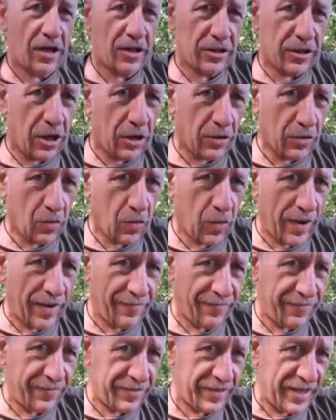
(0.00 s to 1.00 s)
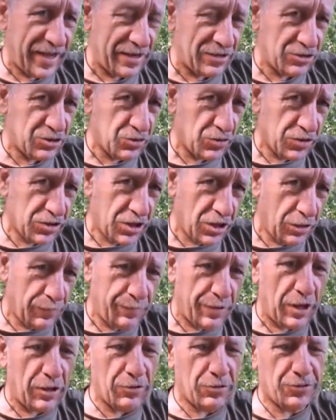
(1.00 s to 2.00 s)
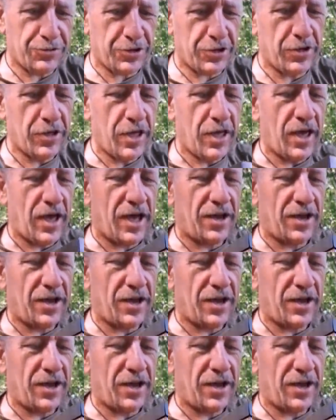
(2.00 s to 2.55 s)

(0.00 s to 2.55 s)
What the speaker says: along with the actual cup holder.